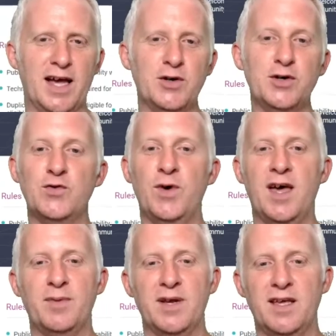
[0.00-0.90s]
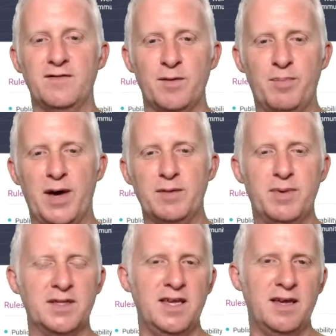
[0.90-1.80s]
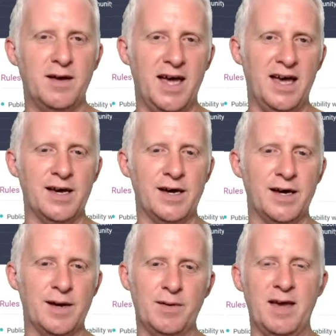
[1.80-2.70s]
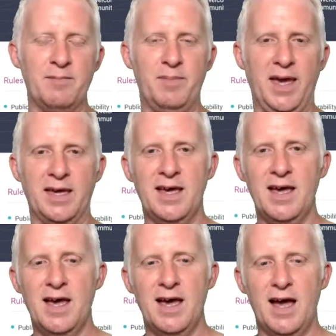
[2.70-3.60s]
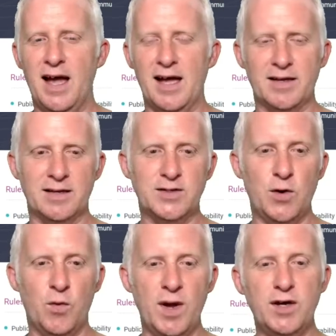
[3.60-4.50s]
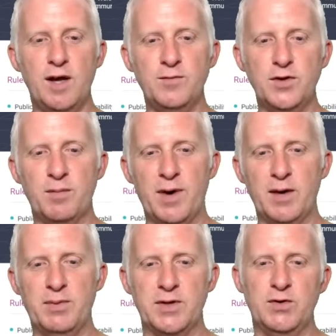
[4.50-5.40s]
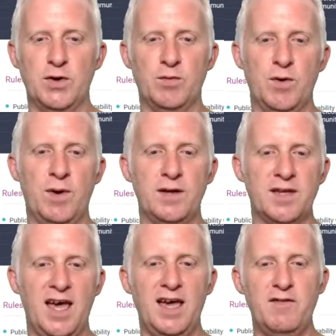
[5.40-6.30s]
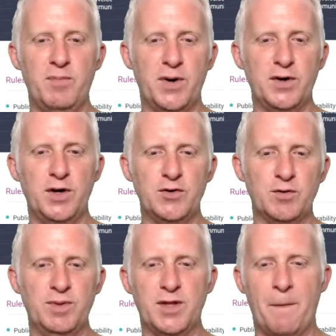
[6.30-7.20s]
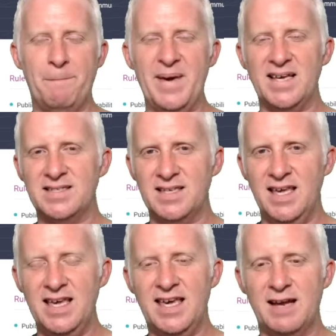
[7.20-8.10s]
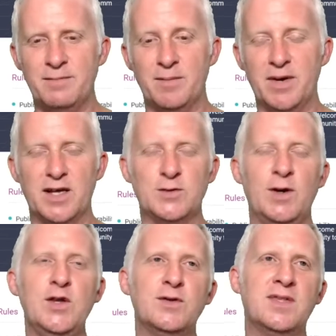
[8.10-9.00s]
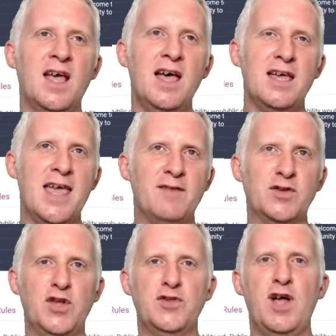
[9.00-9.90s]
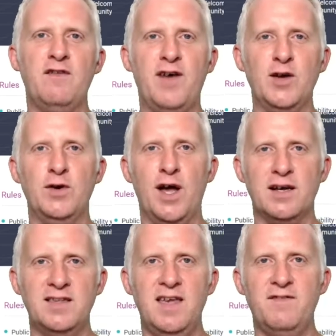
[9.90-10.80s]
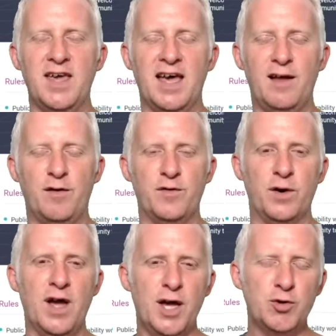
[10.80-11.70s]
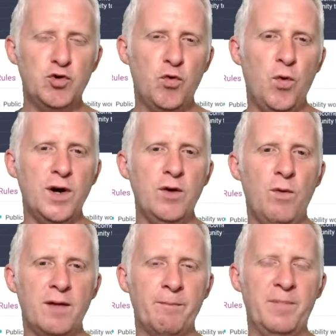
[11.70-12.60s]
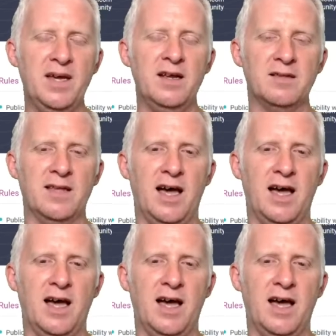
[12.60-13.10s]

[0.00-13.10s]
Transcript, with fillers: A good way, I believe, the bug bounty campaign. So welcome to the bug bounty. We want Aave protocol to be the best it can be, because when you have a total value lock TVL over $21 billion,